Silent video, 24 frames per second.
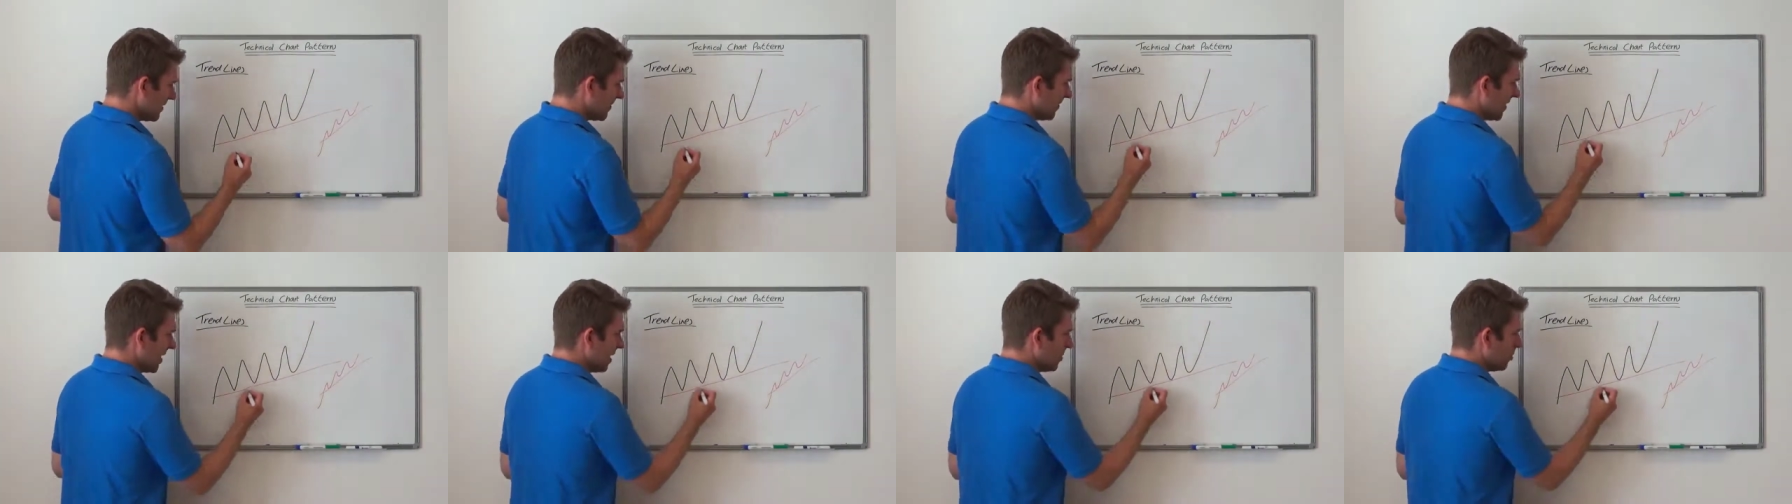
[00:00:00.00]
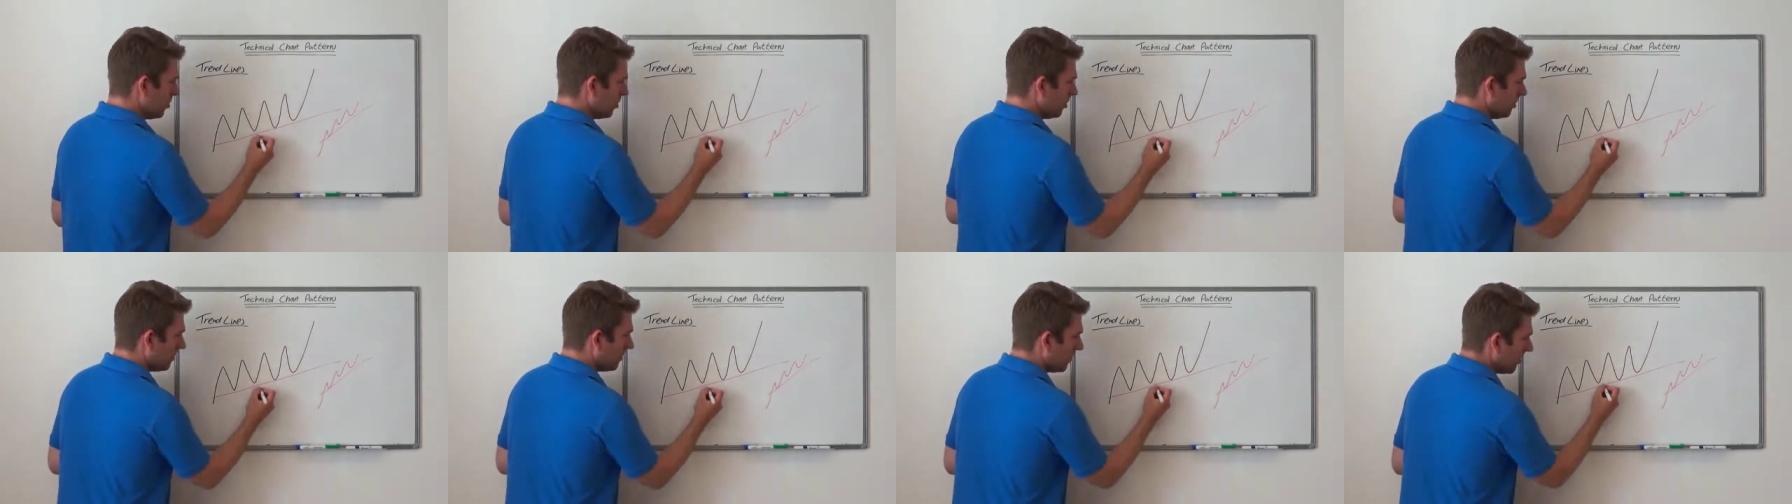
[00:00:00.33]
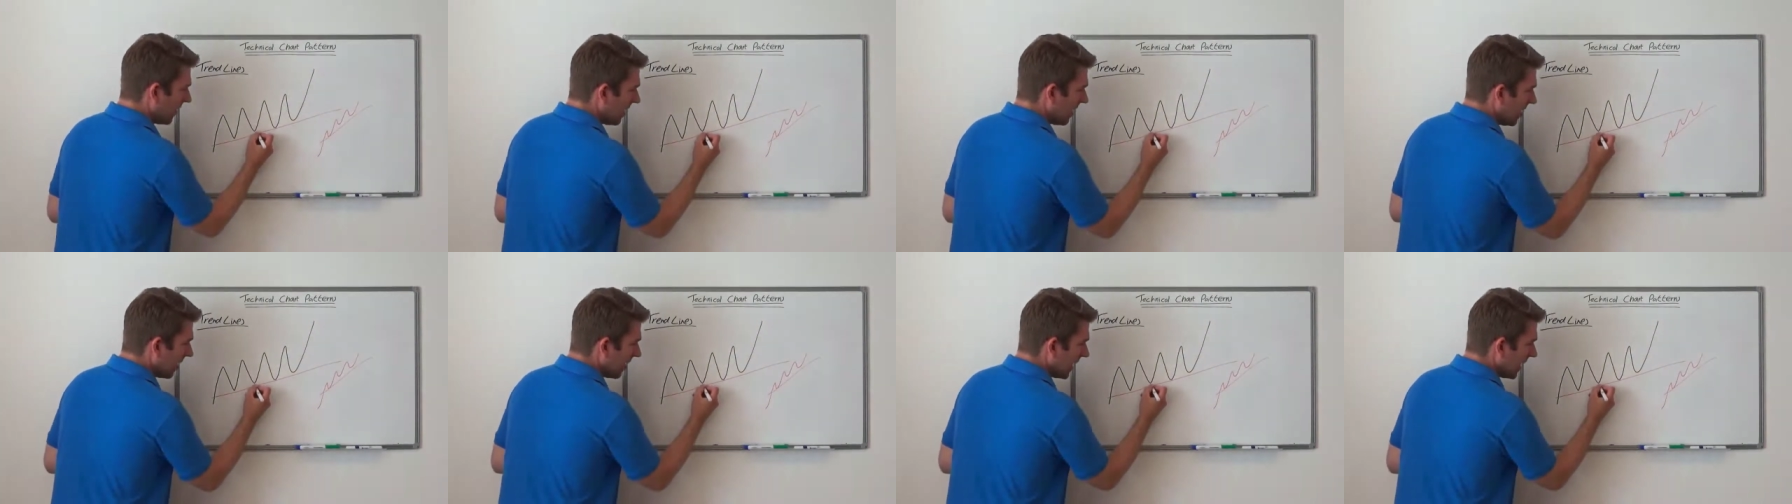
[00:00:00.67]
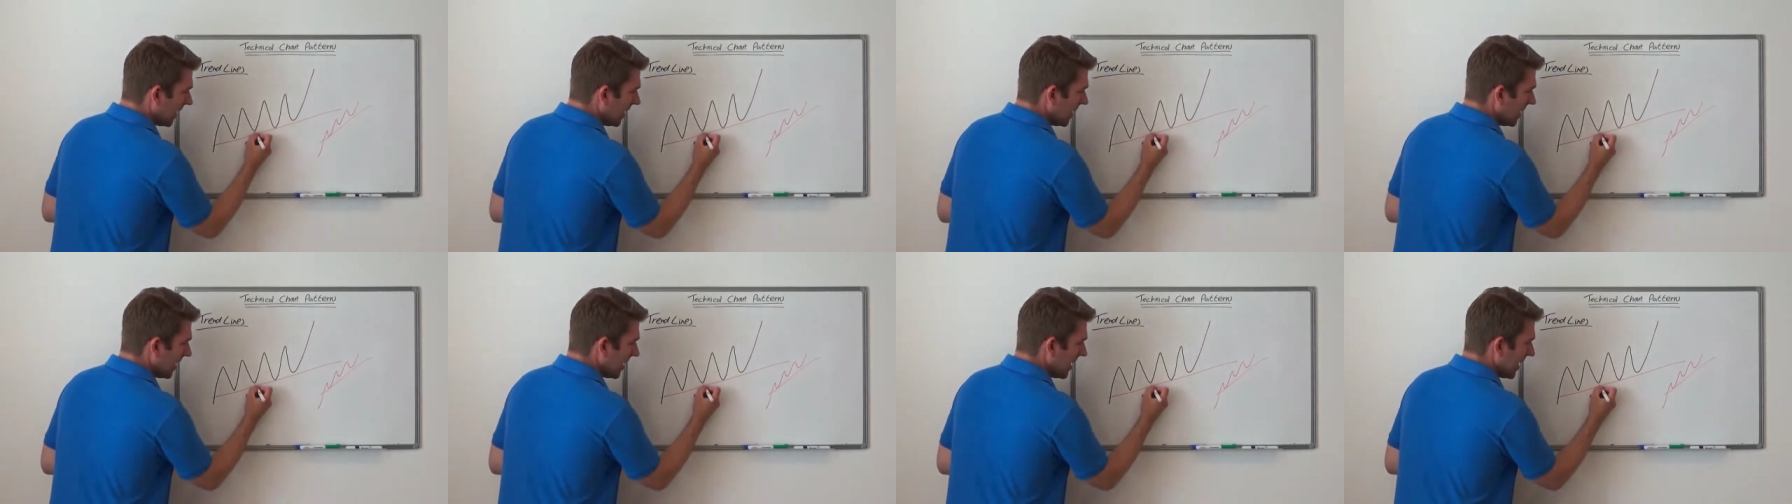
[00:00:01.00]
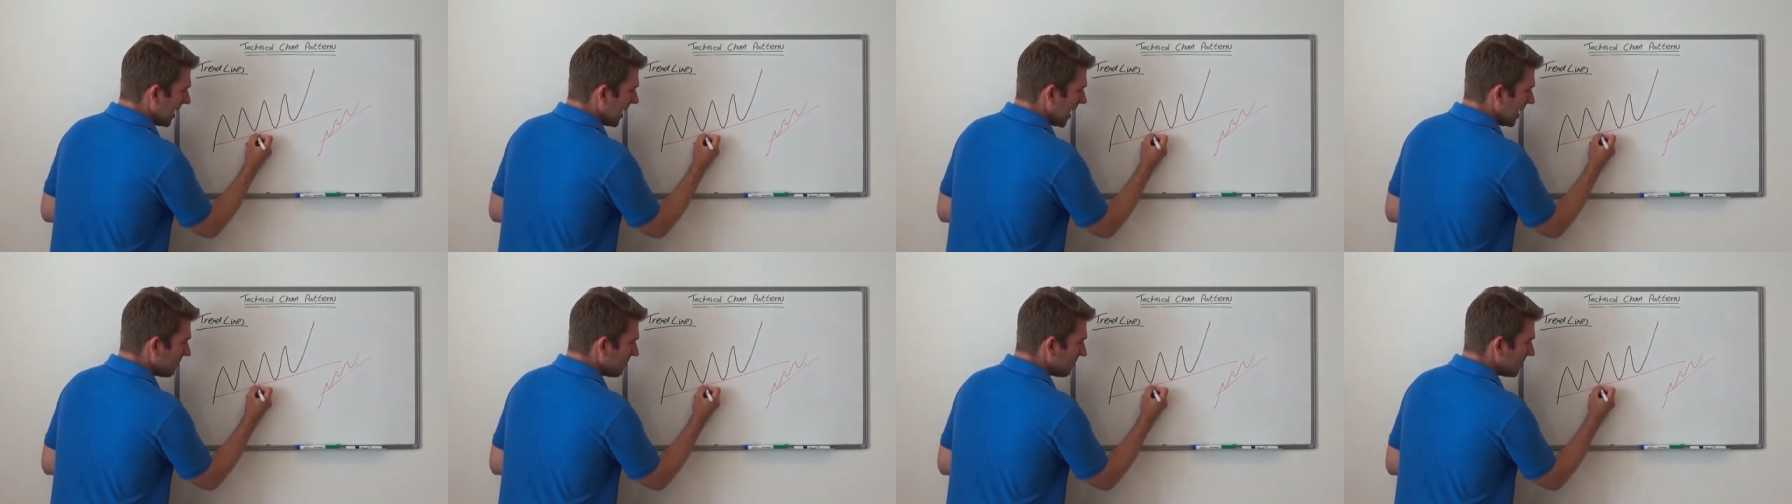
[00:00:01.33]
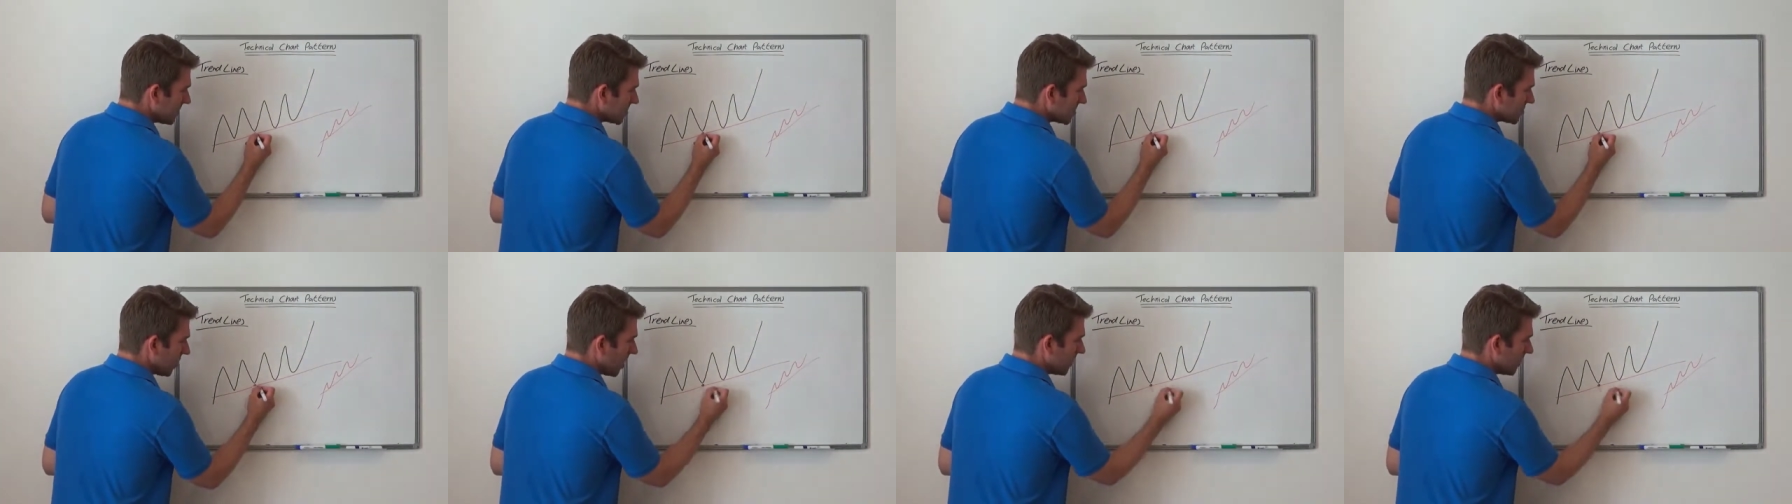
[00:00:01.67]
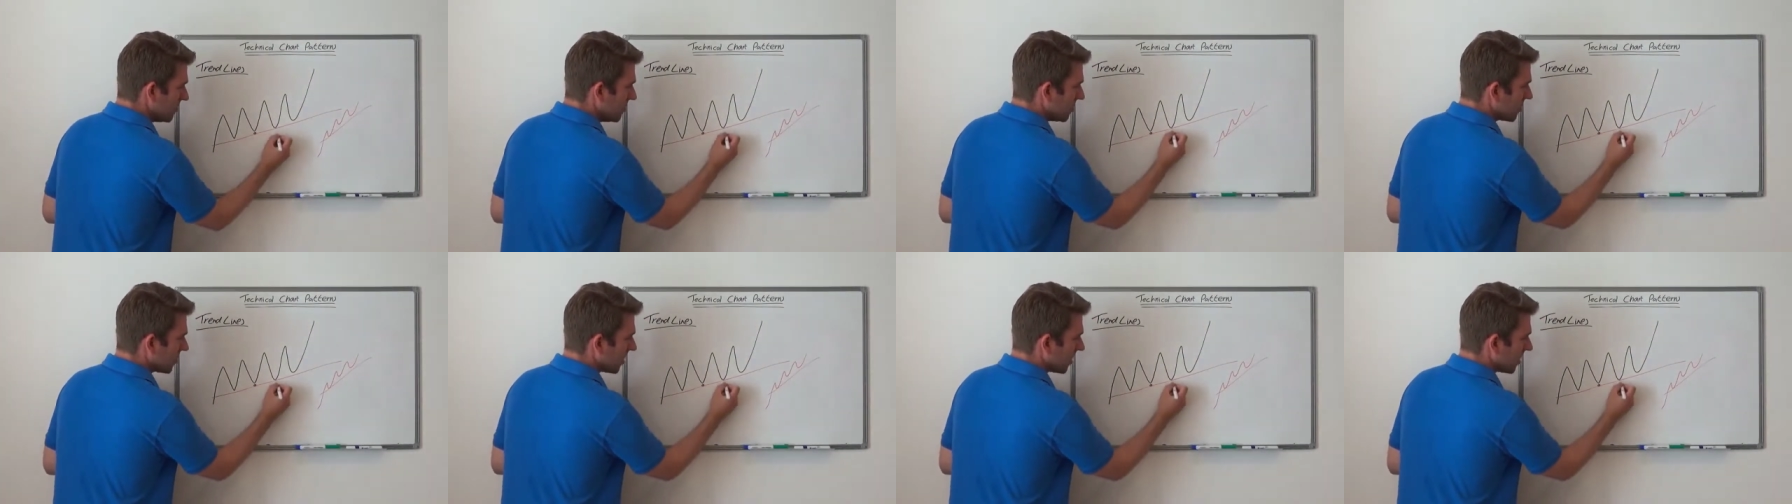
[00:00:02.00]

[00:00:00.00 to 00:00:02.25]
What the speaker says: they will buy every time you